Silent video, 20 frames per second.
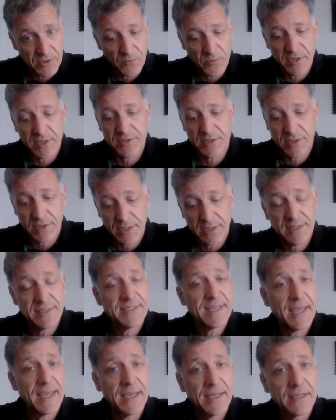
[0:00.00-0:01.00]
what is it going to
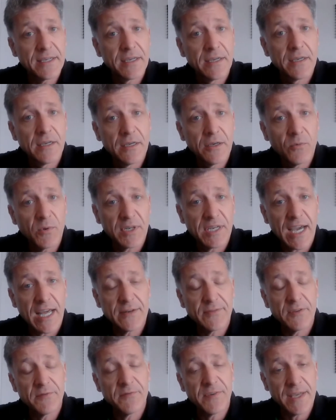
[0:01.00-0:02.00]
take what kind
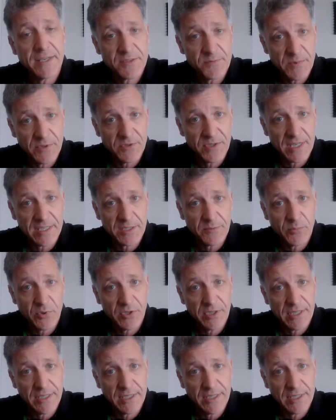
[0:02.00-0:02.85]
of investment do you have to put